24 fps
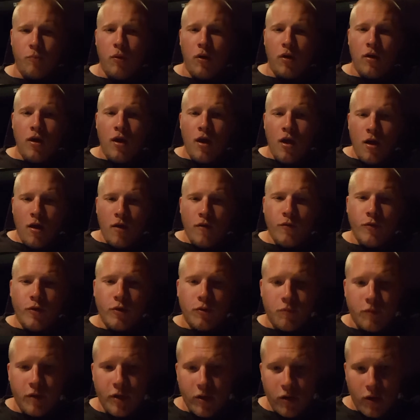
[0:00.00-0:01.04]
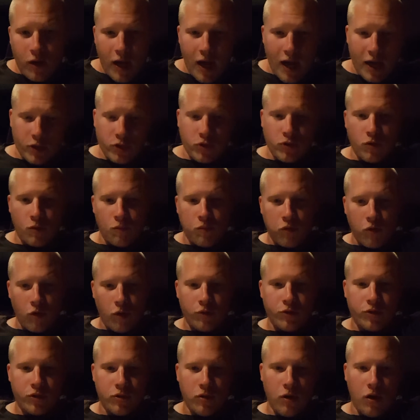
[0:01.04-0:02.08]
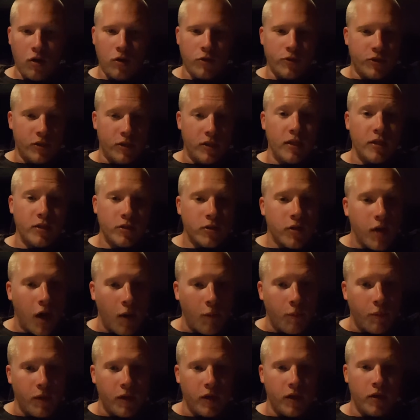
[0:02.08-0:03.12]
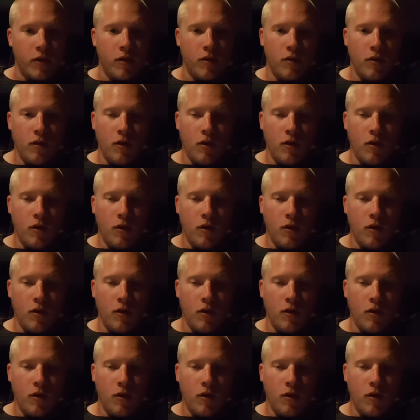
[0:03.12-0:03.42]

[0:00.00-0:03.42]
But the international Pro Stars in this company,